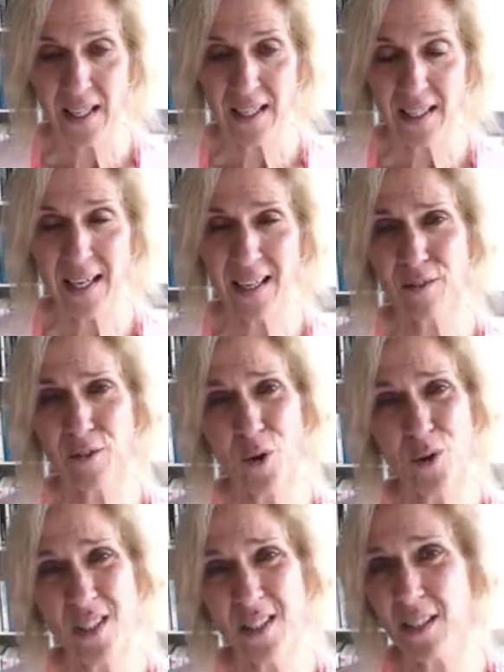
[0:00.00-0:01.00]
And of
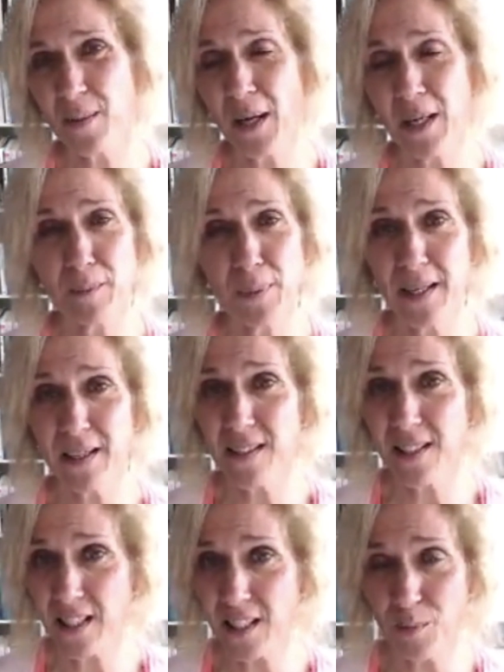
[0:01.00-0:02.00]
course, it's about being
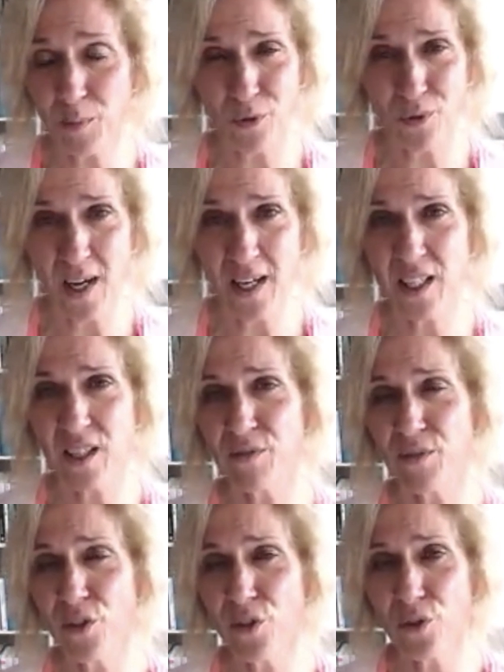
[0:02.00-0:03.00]
sensible, right?
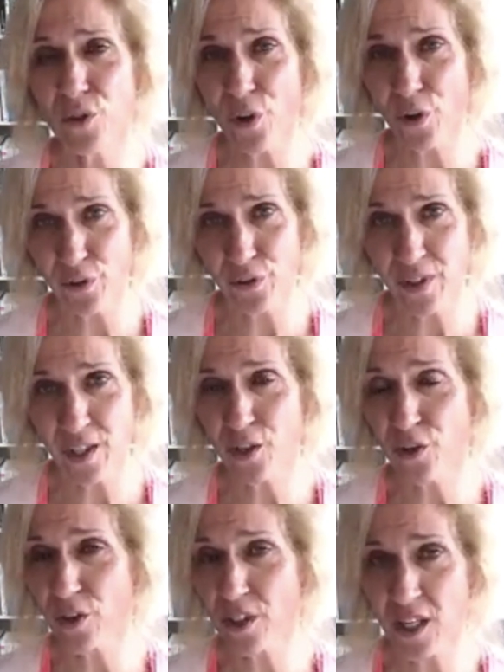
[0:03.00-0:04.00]
If you know that
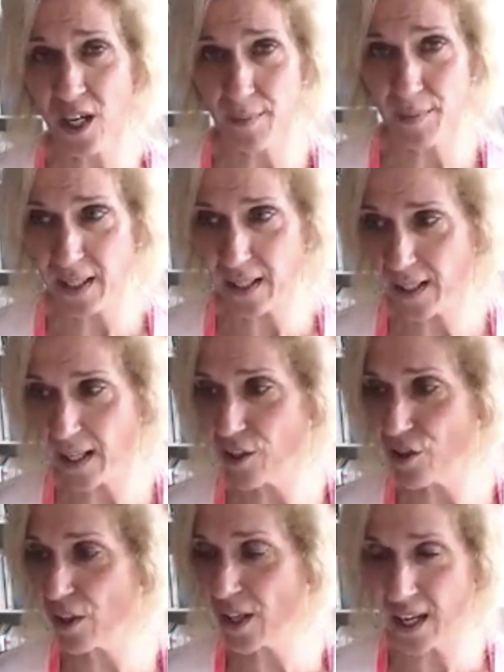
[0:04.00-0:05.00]
you're a diabetic and
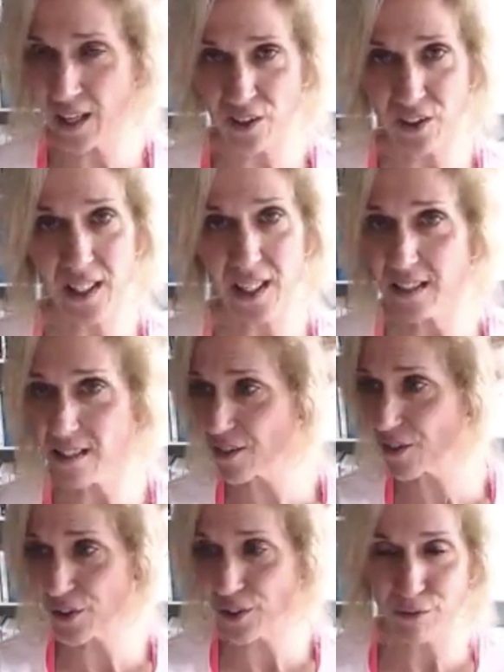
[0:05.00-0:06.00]
you cannot eat
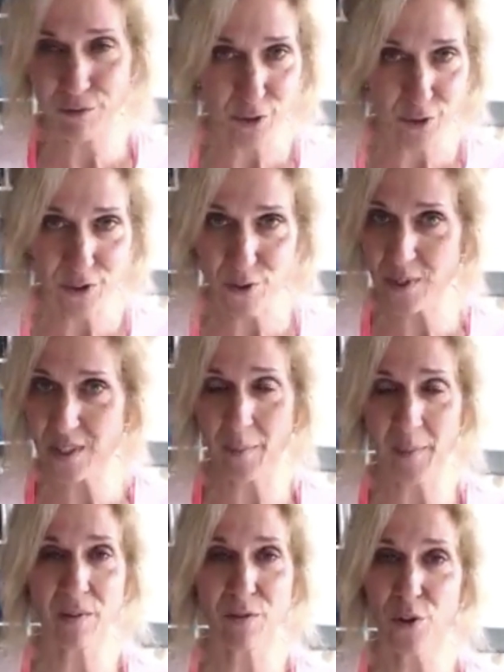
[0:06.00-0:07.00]
certain foods or
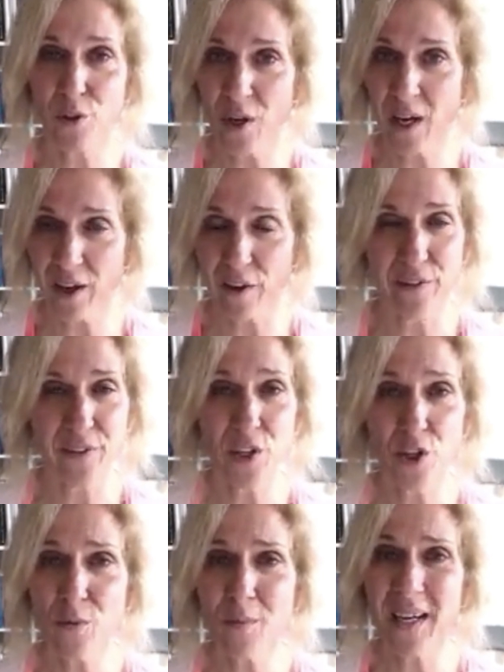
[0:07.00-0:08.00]
something for your health, then
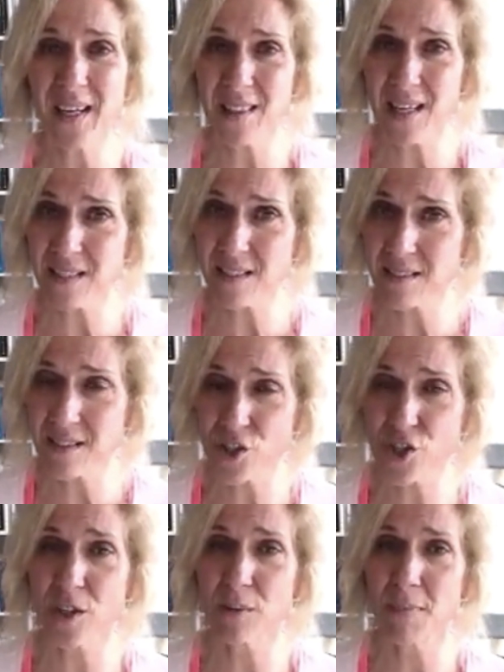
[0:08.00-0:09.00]
you make that
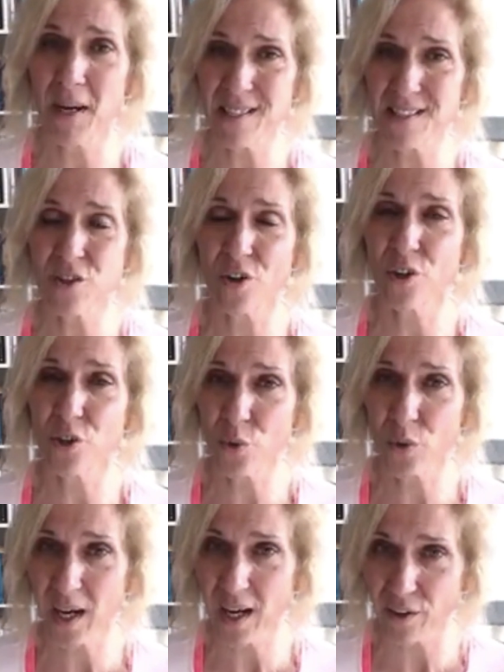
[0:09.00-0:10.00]
decision based on
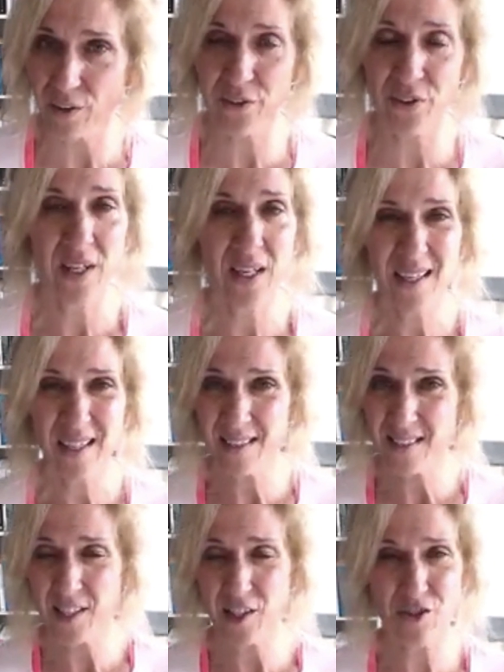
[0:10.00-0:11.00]
your health,
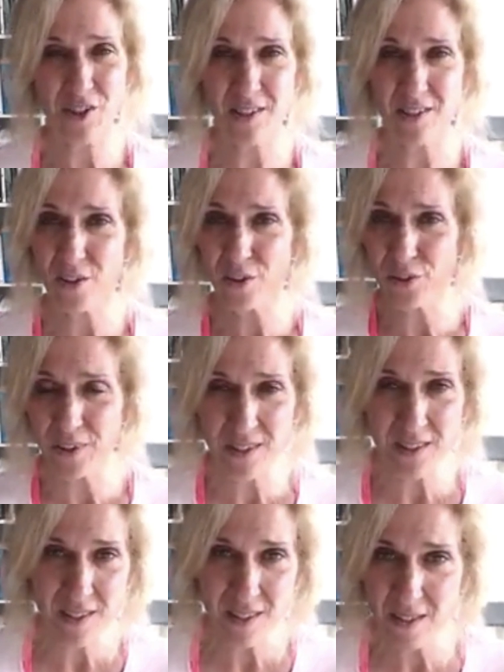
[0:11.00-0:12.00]
etc. So
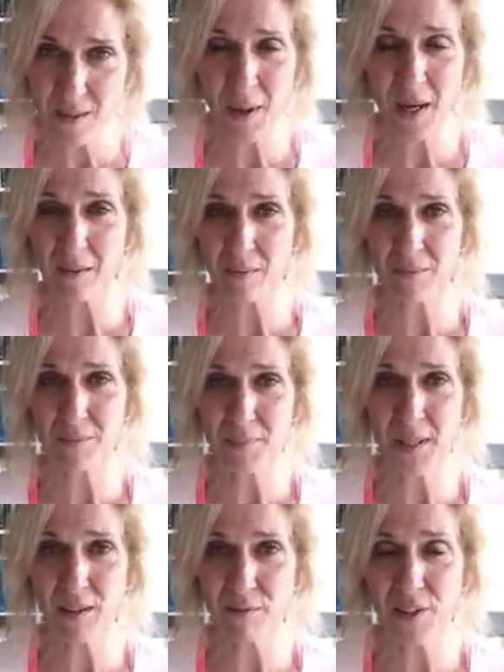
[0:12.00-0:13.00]
it's about
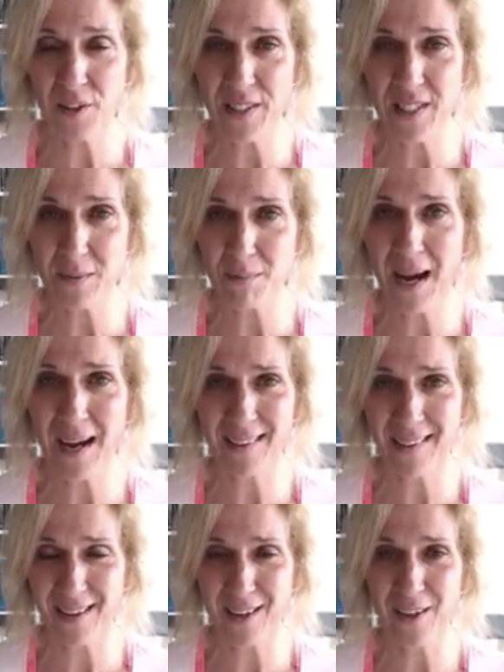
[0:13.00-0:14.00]
being very
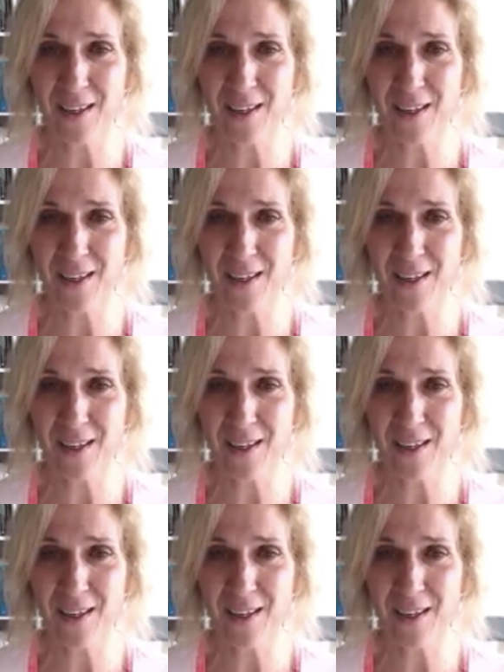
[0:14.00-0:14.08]
smart there.